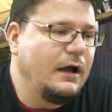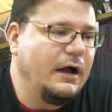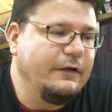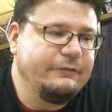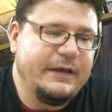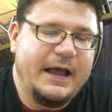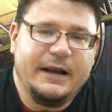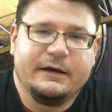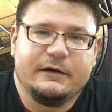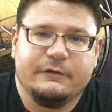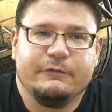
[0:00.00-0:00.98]
Uh,
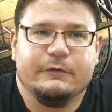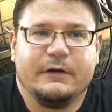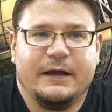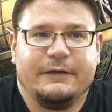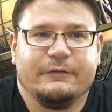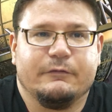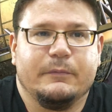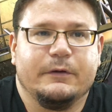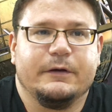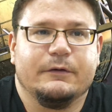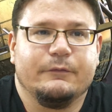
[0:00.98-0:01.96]
Static, if you guys are
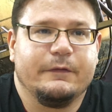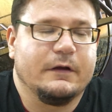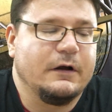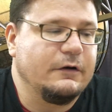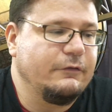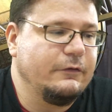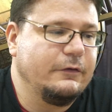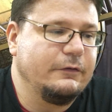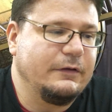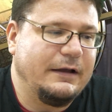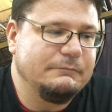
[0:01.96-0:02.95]
familiar with the
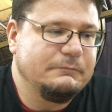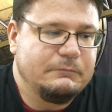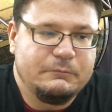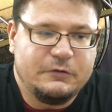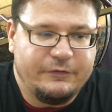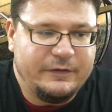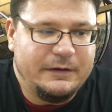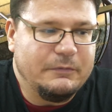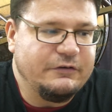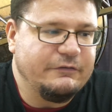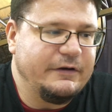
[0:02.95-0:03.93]
cartoon, that doesn't
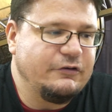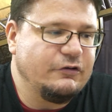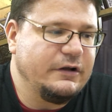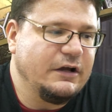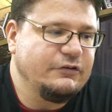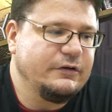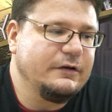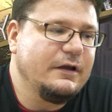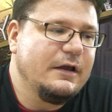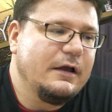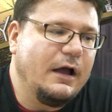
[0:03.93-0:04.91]
need much of an
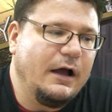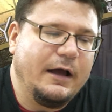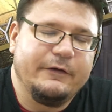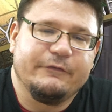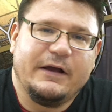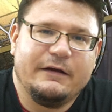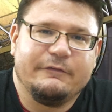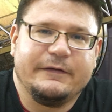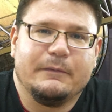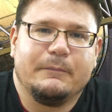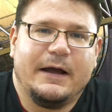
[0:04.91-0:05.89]
introduction. Uh, he was kind of
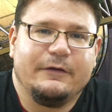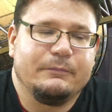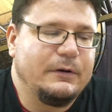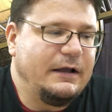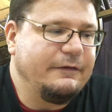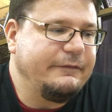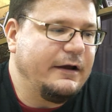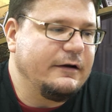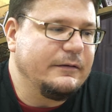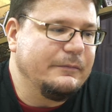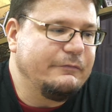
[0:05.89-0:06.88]
like the Miles Morales
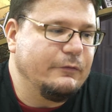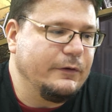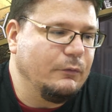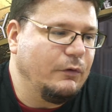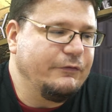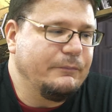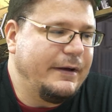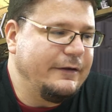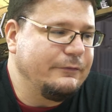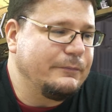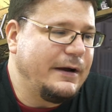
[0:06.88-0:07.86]
character before there was a
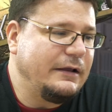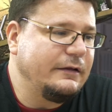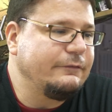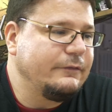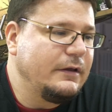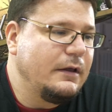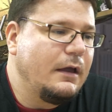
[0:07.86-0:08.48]
Miles Morales.